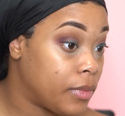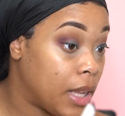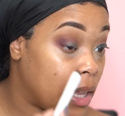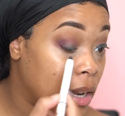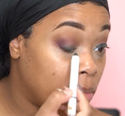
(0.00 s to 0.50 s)

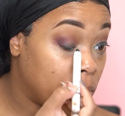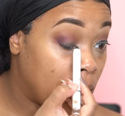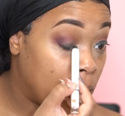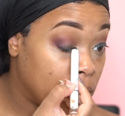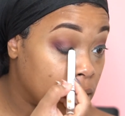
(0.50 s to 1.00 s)
And
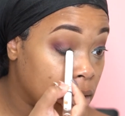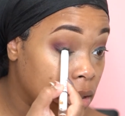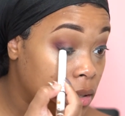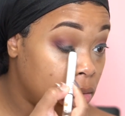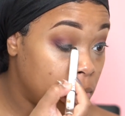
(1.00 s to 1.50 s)
apply just a
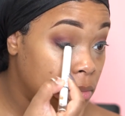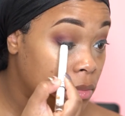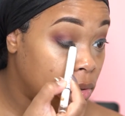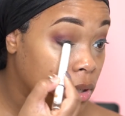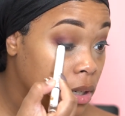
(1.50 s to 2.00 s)
little bit
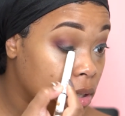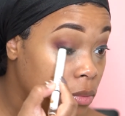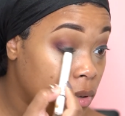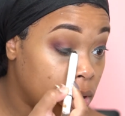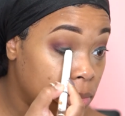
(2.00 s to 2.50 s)
more because
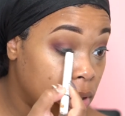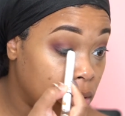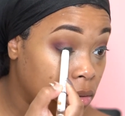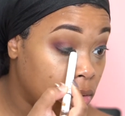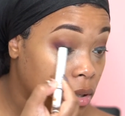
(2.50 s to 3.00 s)
I want it to be a
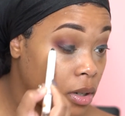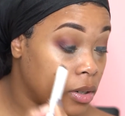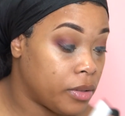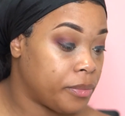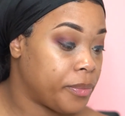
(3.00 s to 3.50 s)
little
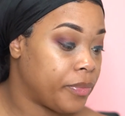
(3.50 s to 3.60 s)
darker.